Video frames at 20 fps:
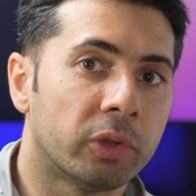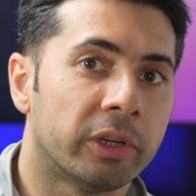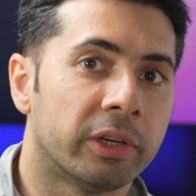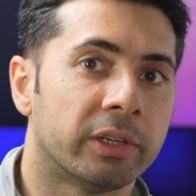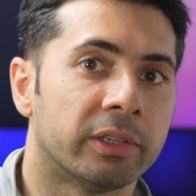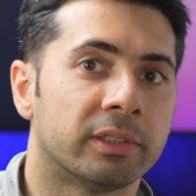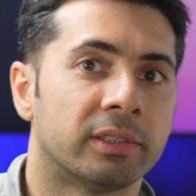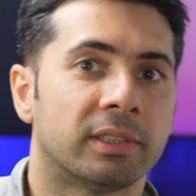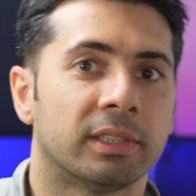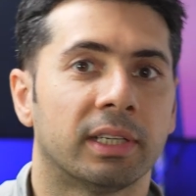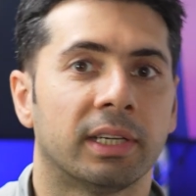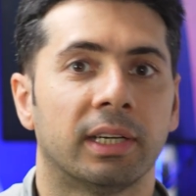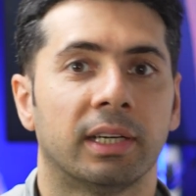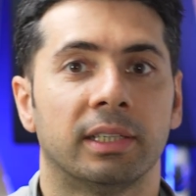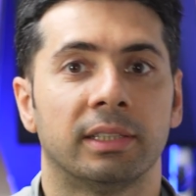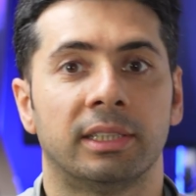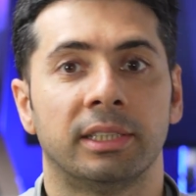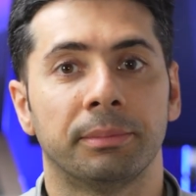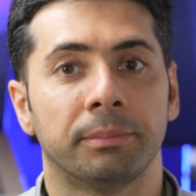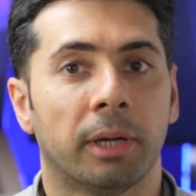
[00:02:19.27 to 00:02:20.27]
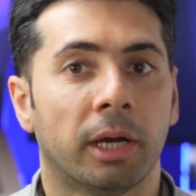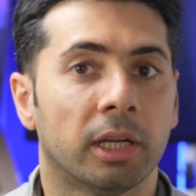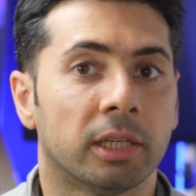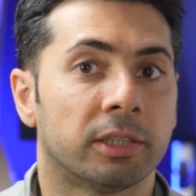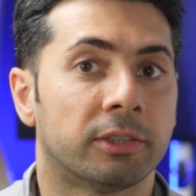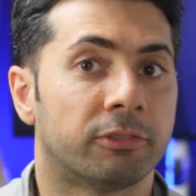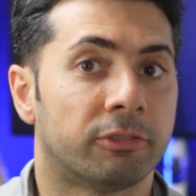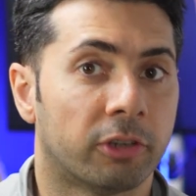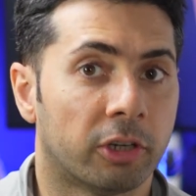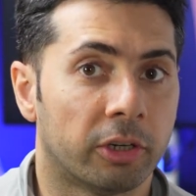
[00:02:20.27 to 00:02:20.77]
there is a
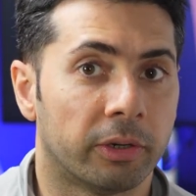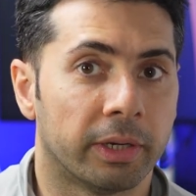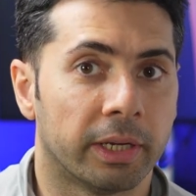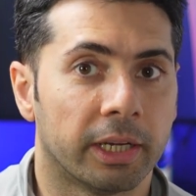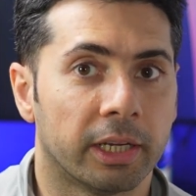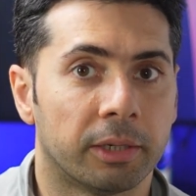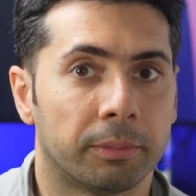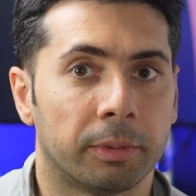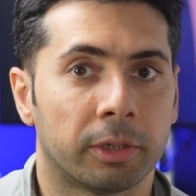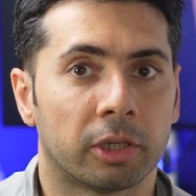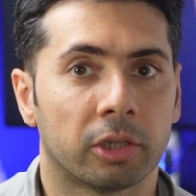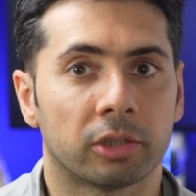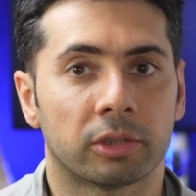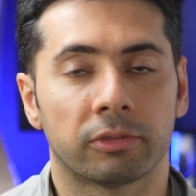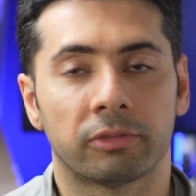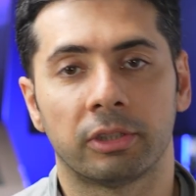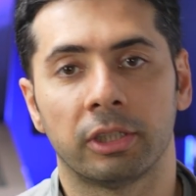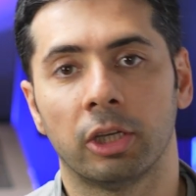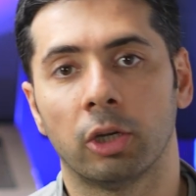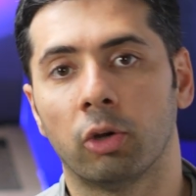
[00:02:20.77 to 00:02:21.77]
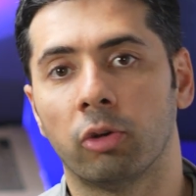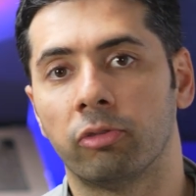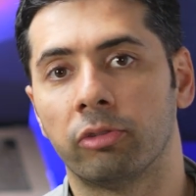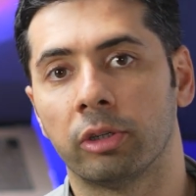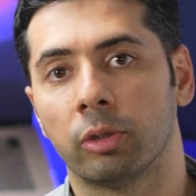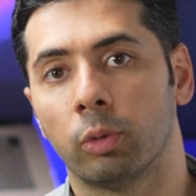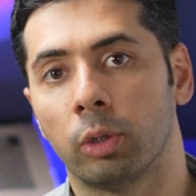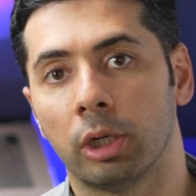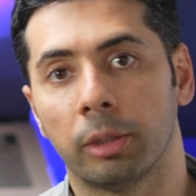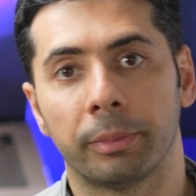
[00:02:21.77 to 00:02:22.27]
demand for it because of the
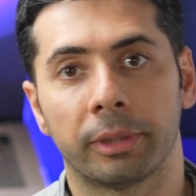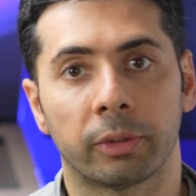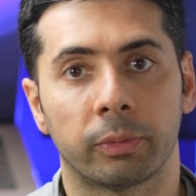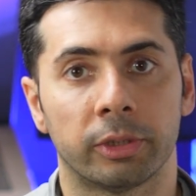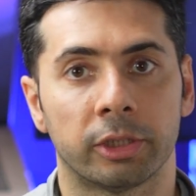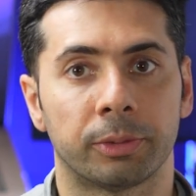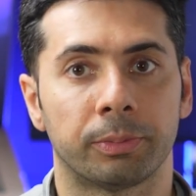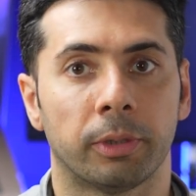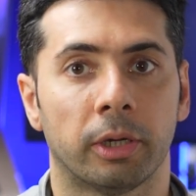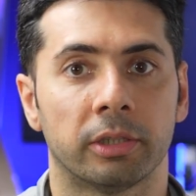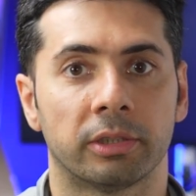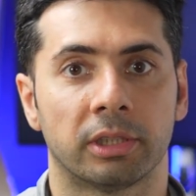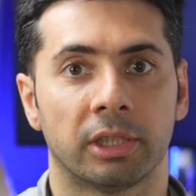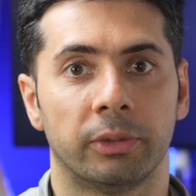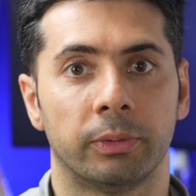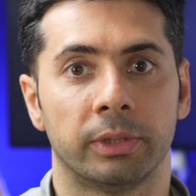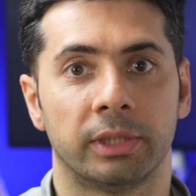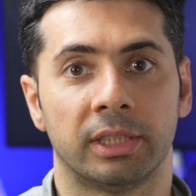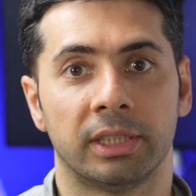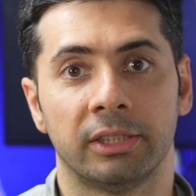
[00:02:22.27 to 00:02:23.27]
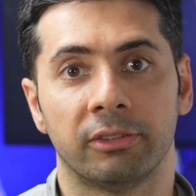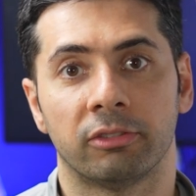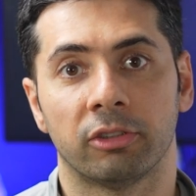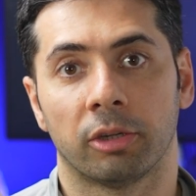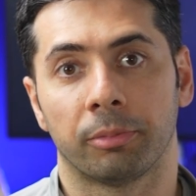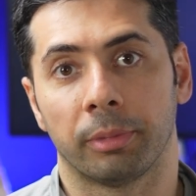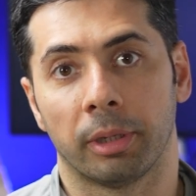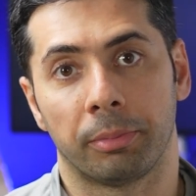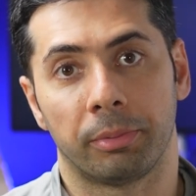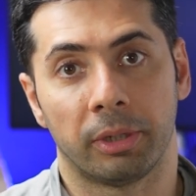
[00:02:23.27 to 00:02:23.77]
overwhelming response I received
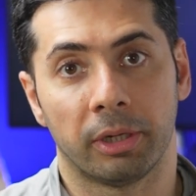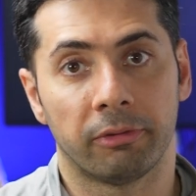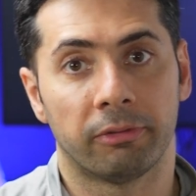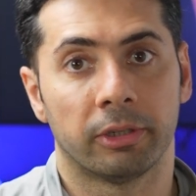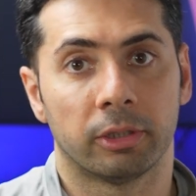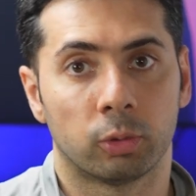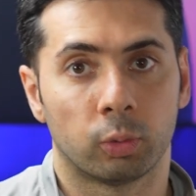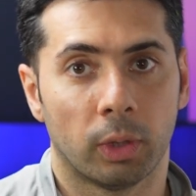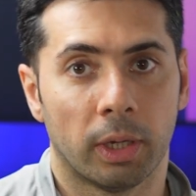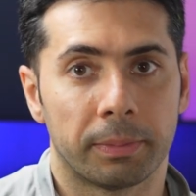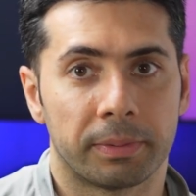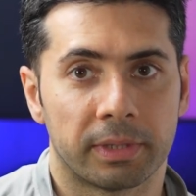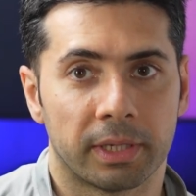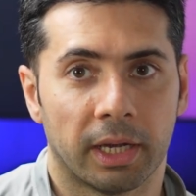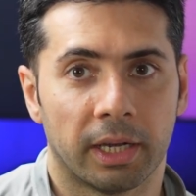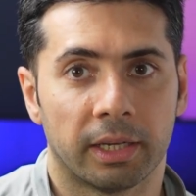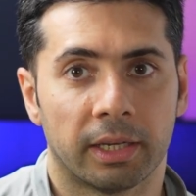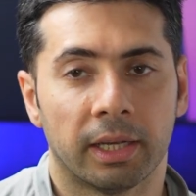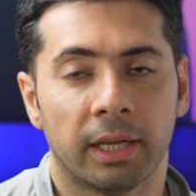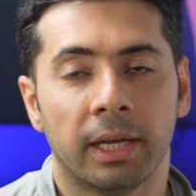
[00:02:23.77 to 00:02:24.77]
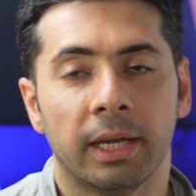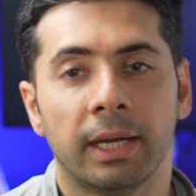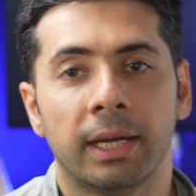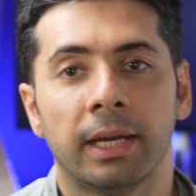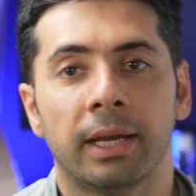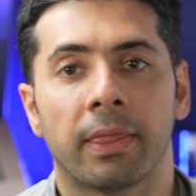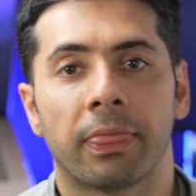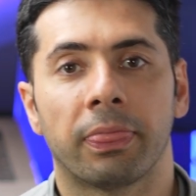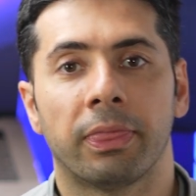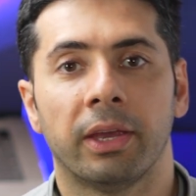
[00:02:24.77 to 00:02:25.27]
on my previous website,
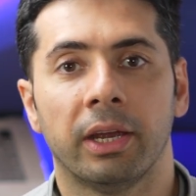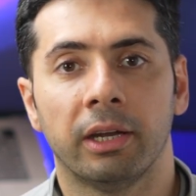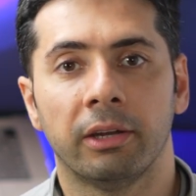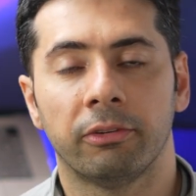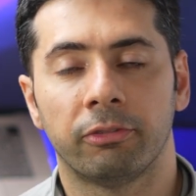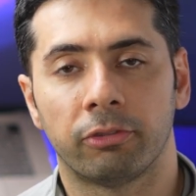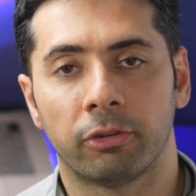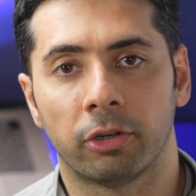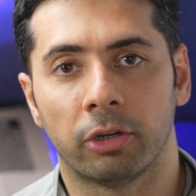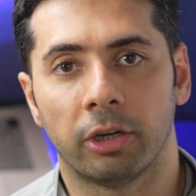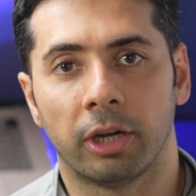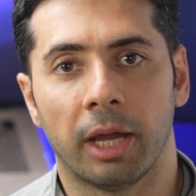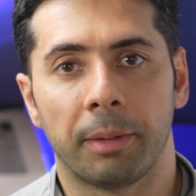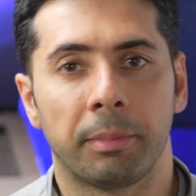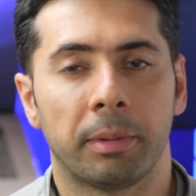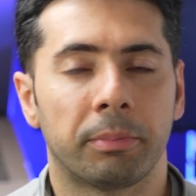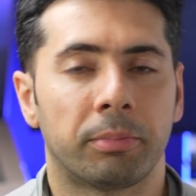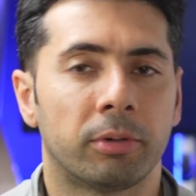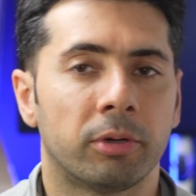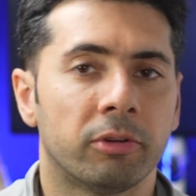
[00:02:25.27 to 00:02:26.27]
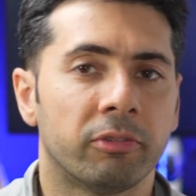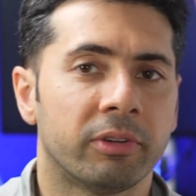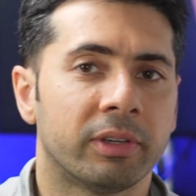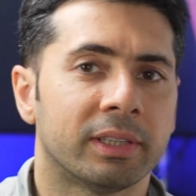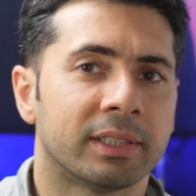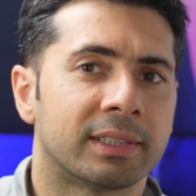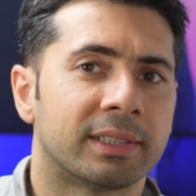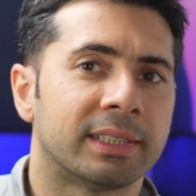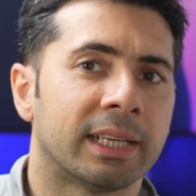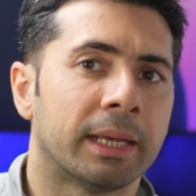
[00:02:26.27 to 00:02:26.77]
therefore I'm
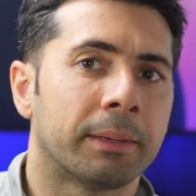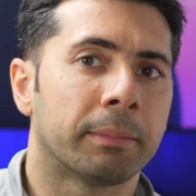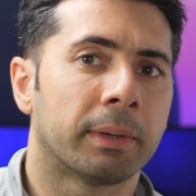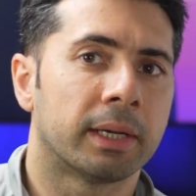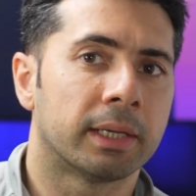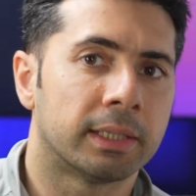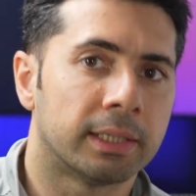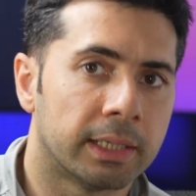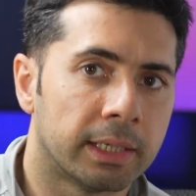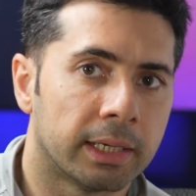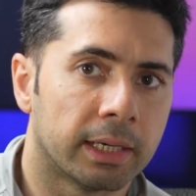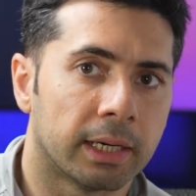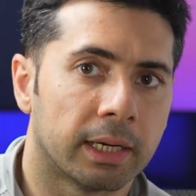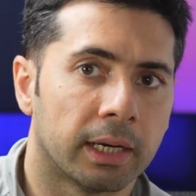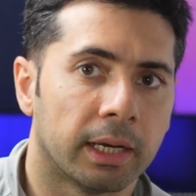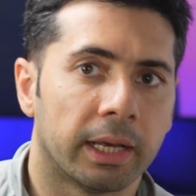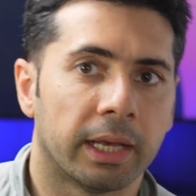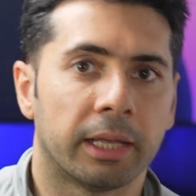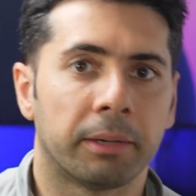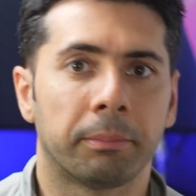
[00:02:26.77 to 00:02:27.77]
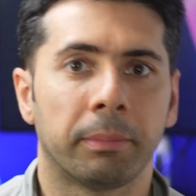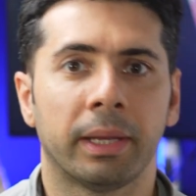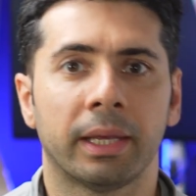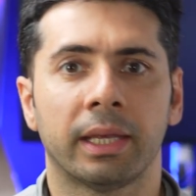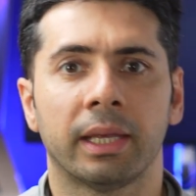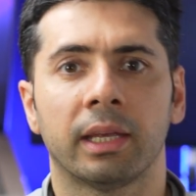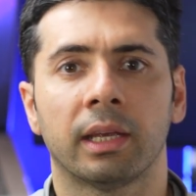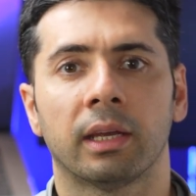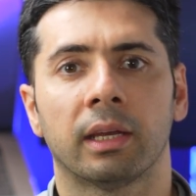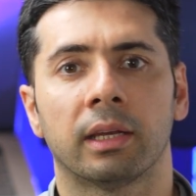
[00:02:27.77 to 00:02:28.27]
improving the same idea and
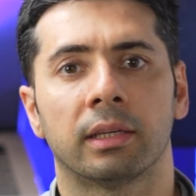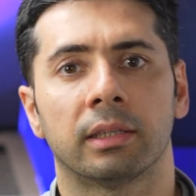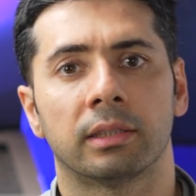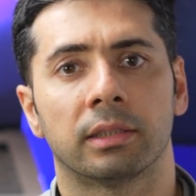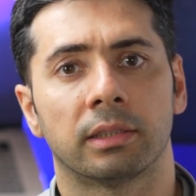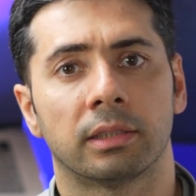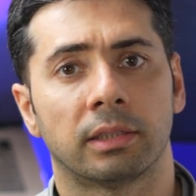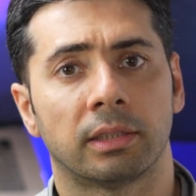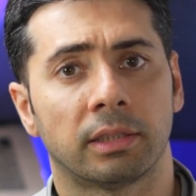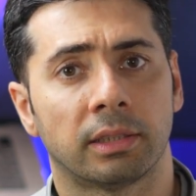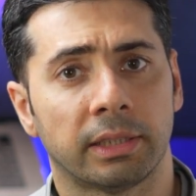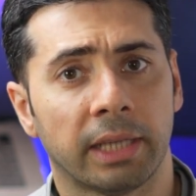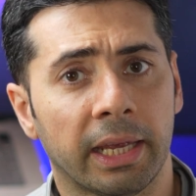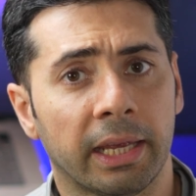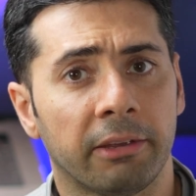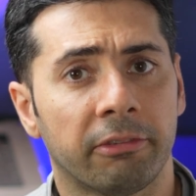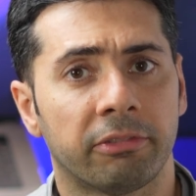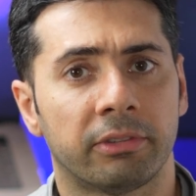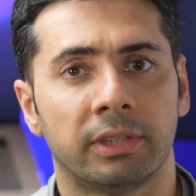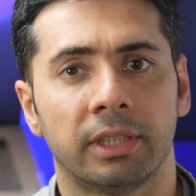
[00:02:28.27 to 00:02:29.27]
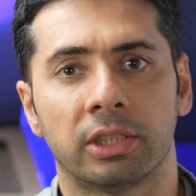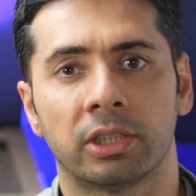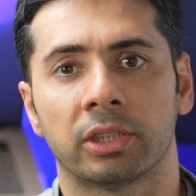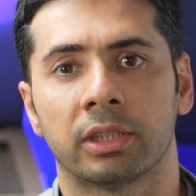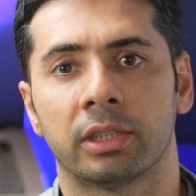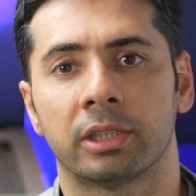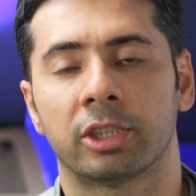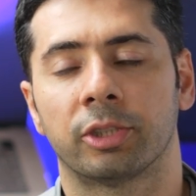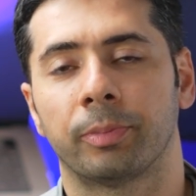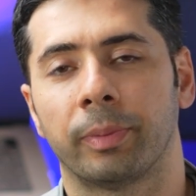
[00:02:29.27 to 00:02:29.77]
making a safe
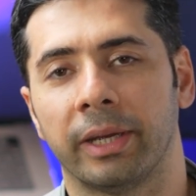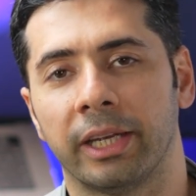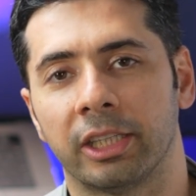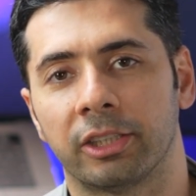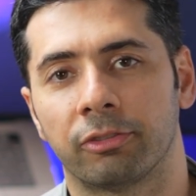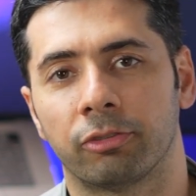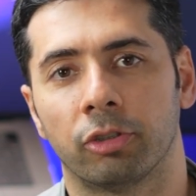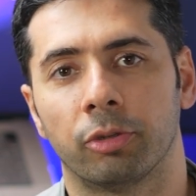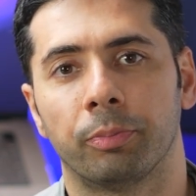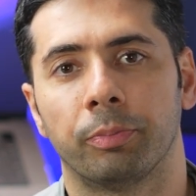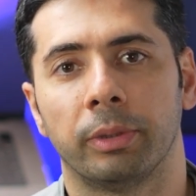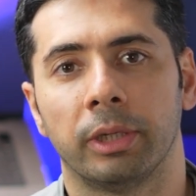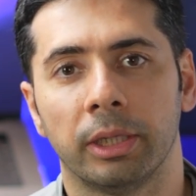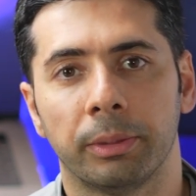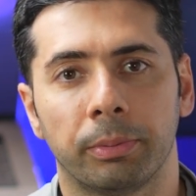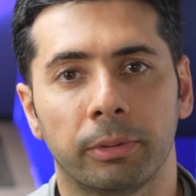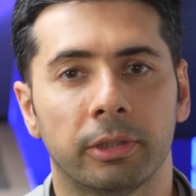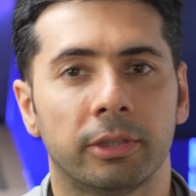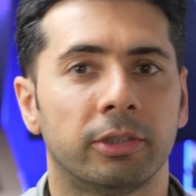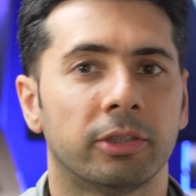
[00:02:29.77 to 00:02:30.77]
digital space for people